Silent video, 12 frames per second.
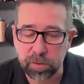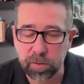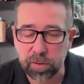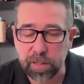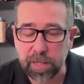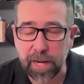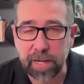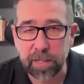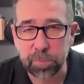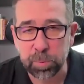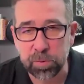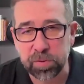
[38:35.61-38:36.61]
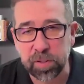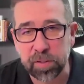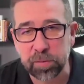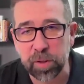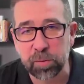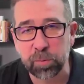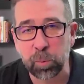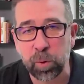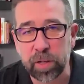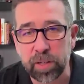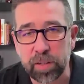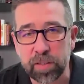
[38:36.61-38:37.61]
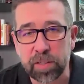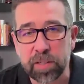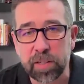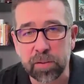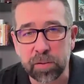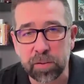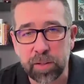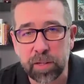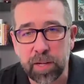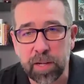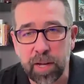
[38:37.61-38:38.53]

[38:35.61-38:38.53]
or like 80% of winning the deal